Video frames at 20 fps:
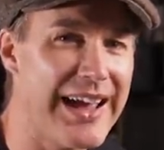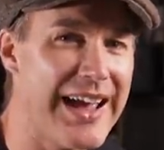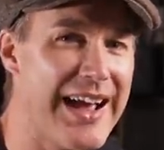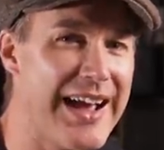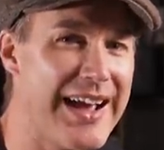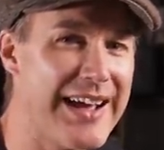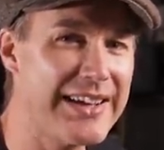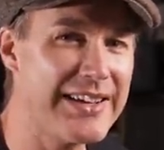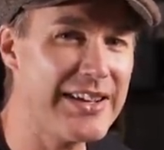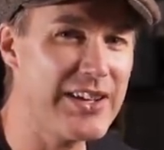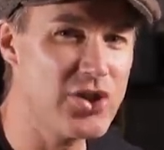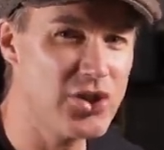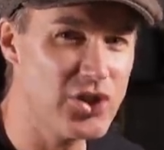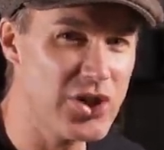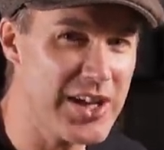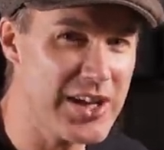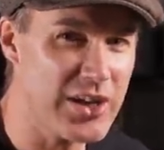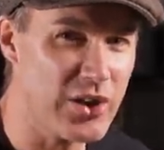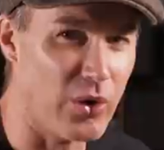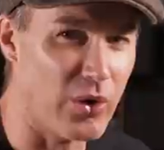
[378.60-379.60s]
and a
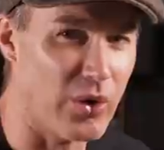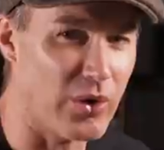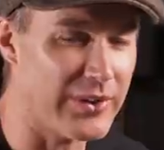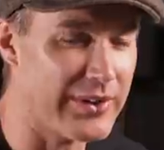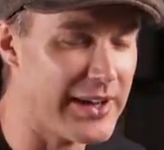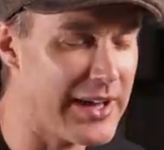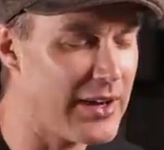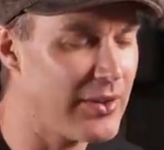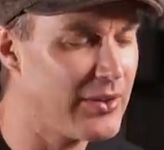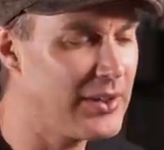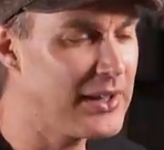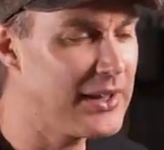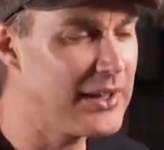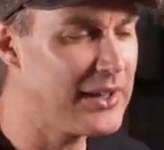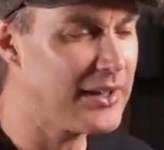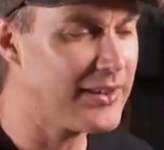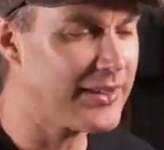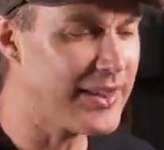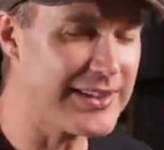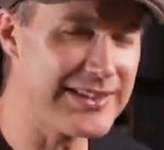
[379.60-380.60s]
G chord. Now,
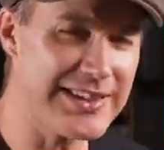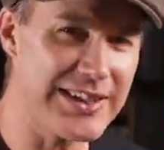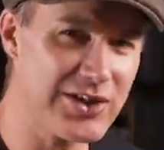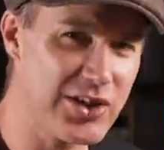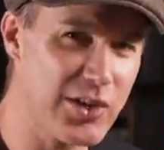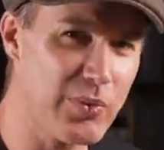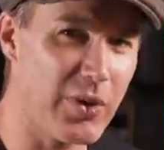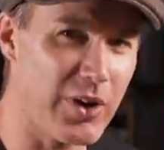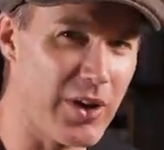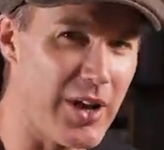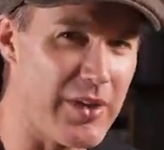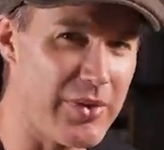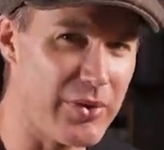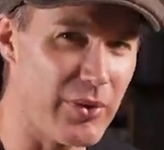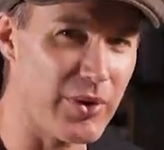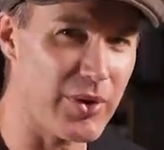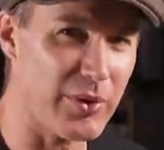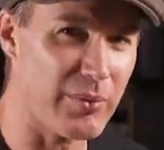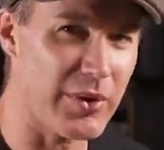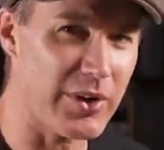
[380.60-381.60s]
that's actually what I
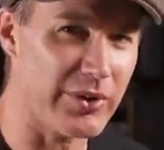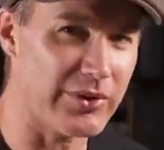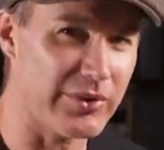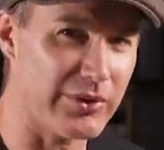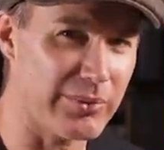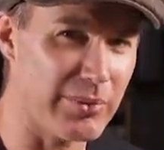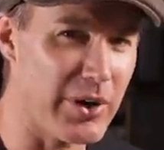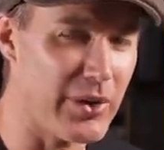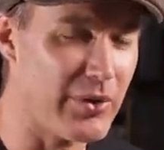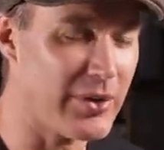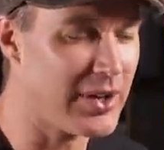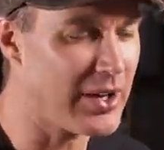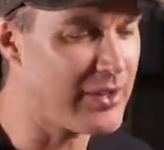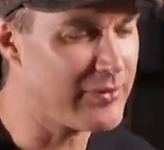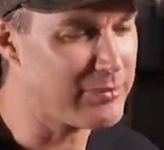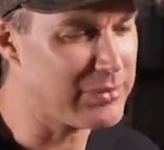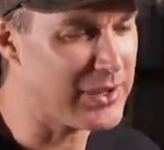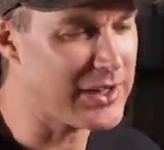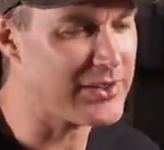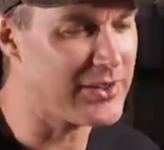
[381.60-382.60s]
thought it was as well, and
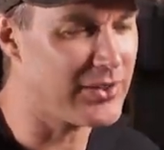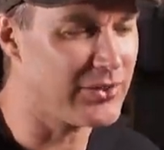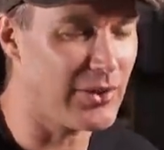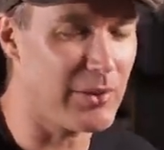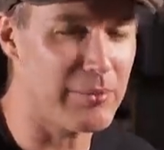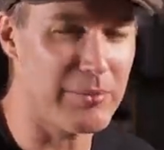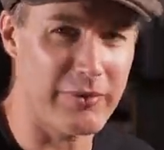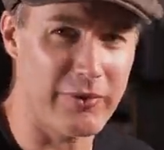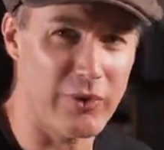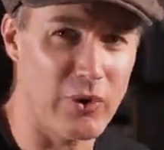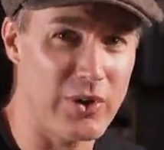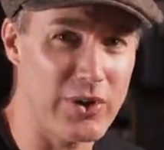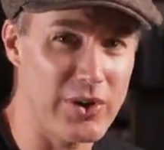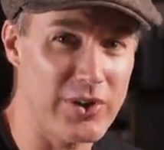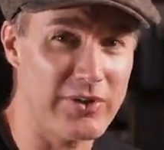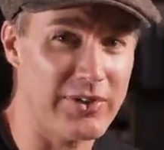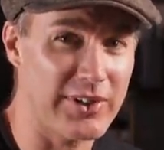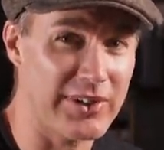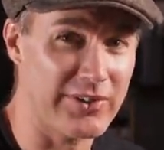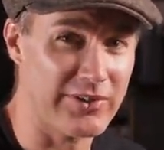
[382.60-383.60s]
I've played this song before
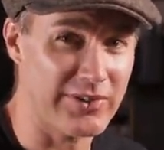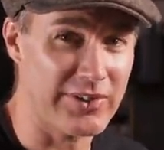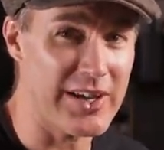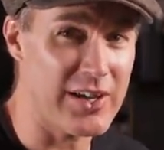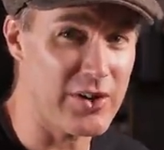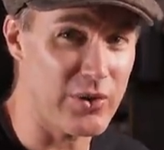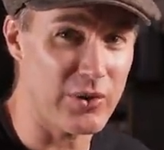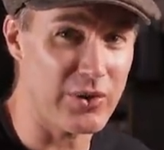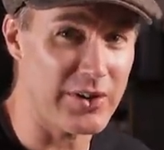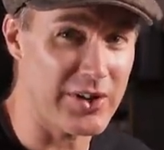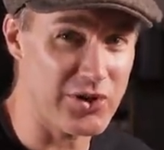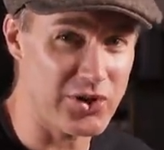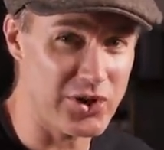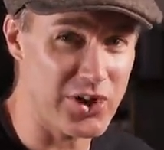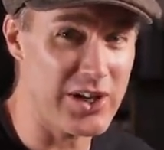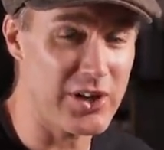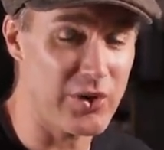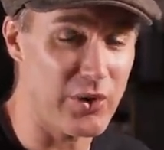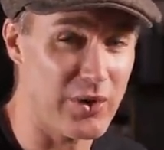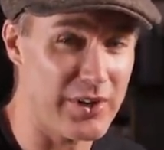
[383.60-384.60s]
using a C chord and a
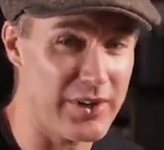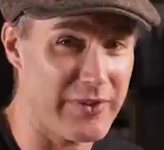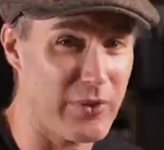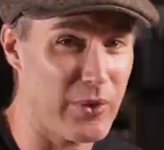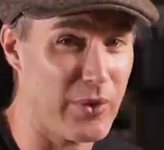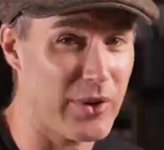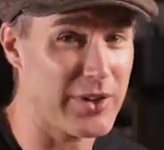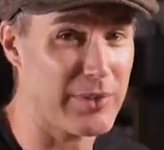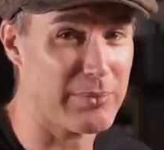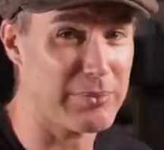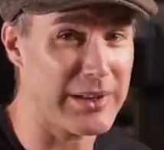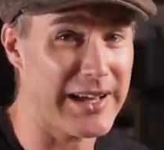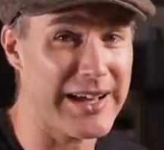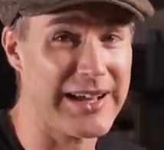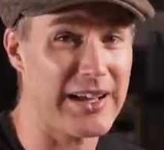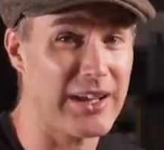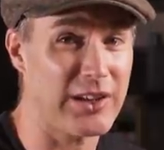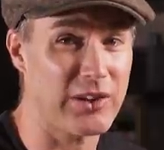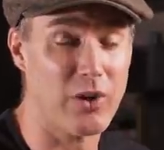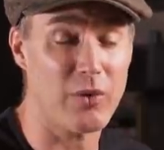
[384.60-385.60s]
G chord. If you wanted to
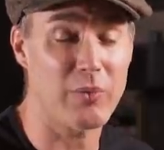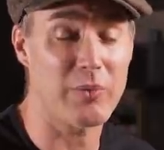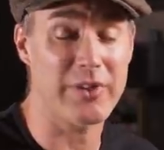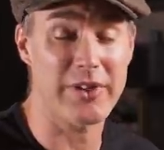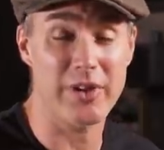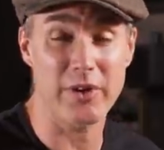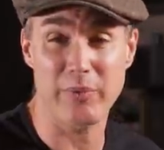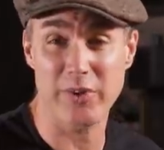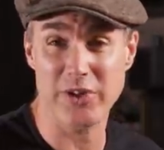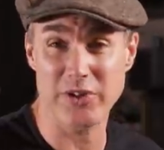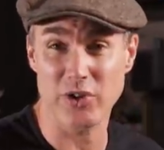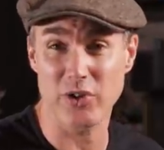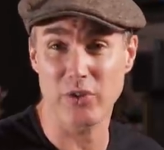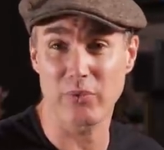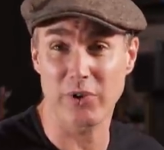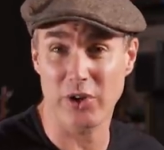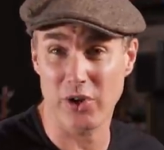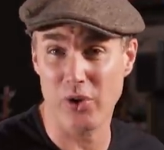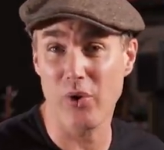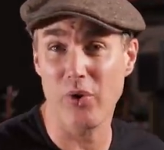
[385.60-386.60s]
play it along with the
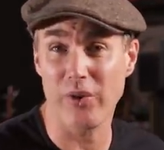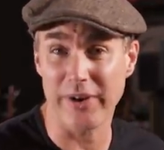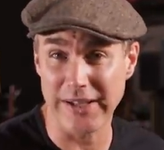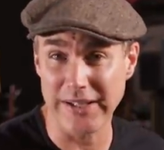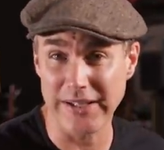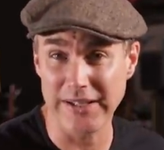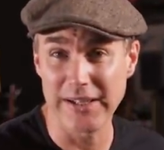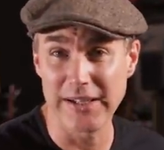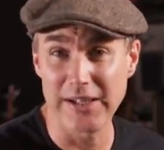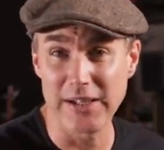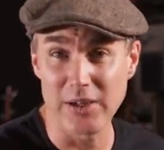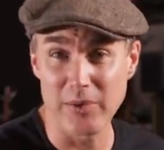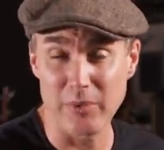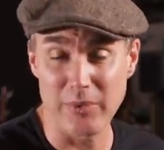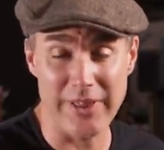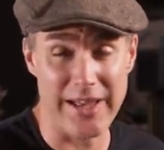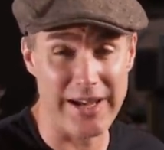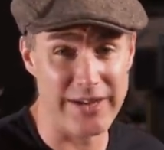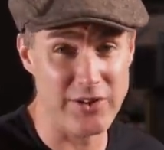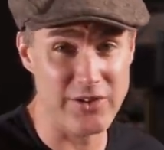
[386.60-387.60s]
original recording
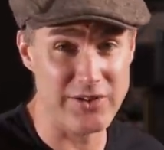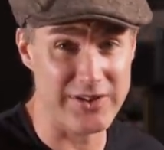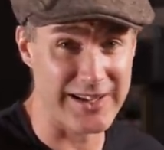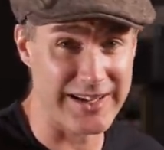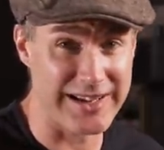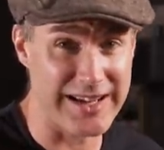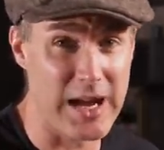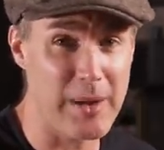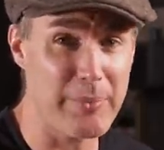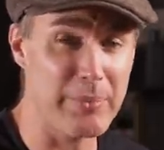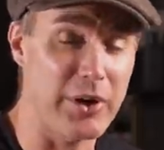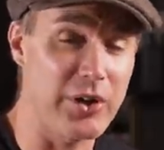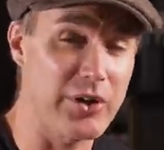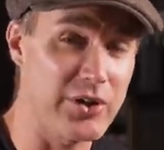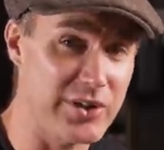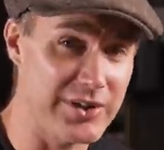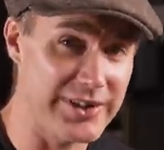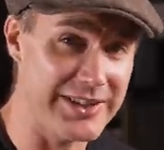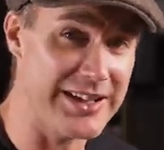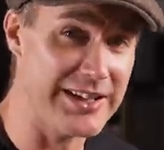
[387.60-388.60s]
without using a capo,
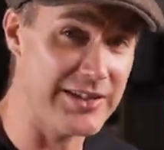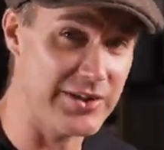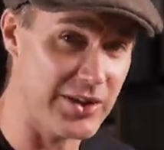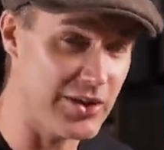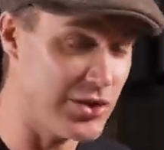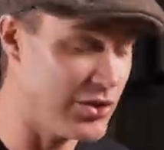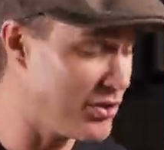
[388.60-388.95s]
you'd need to